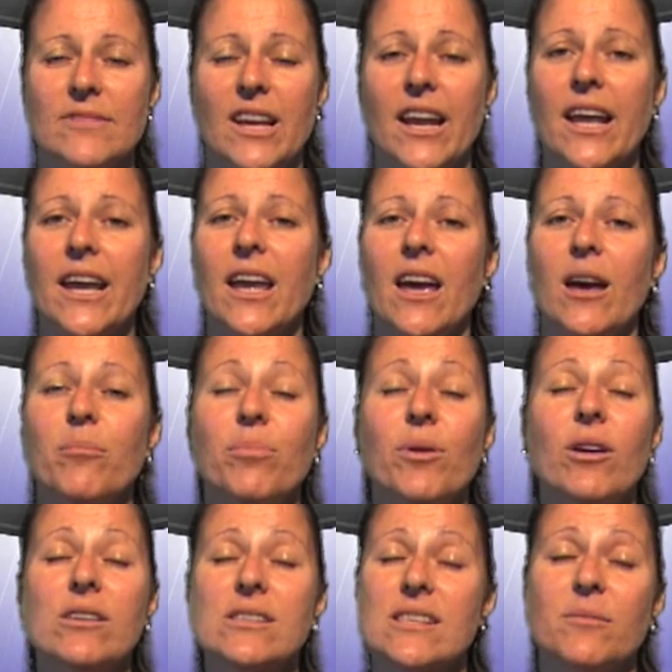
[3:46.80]
and I can't
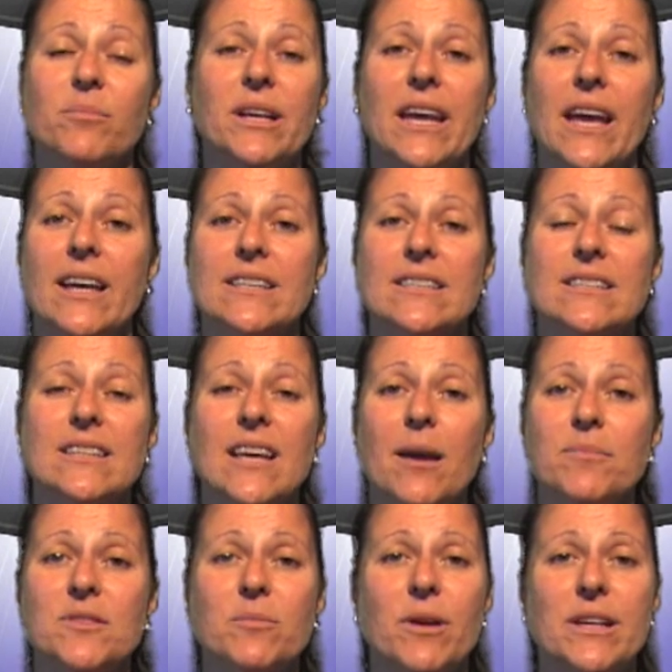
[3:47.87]
possibly
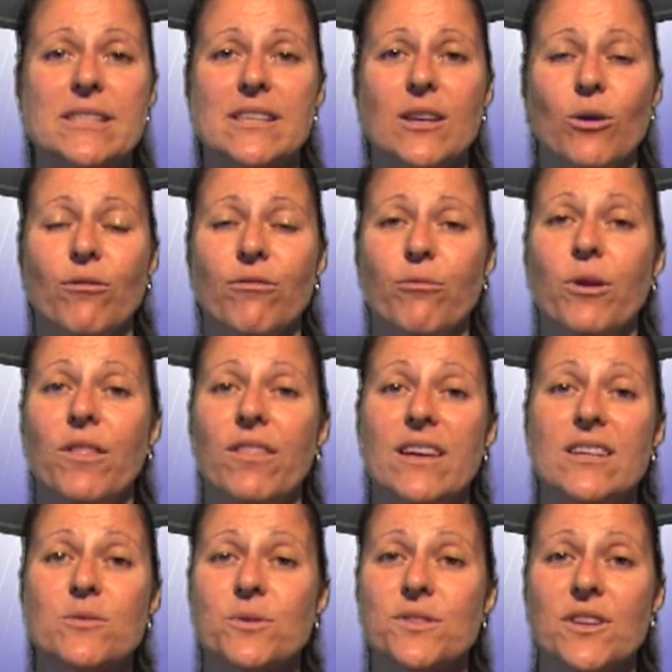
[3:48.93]
accept myself with
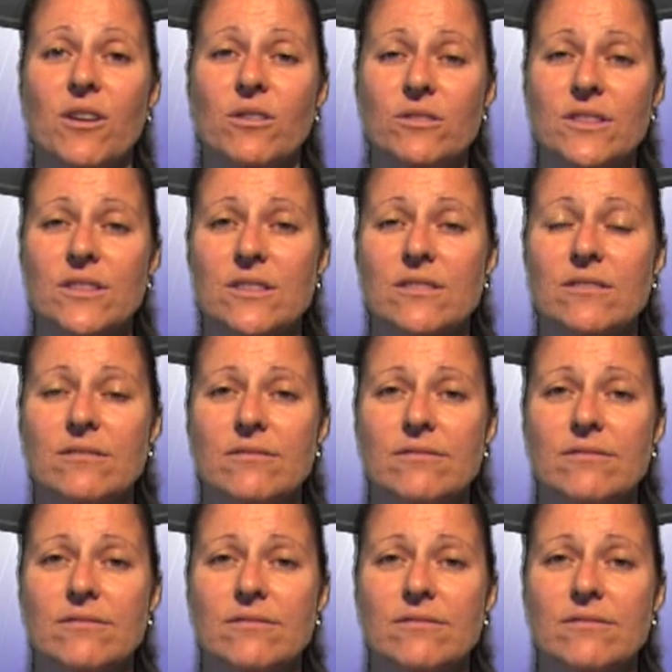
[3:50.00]
these results,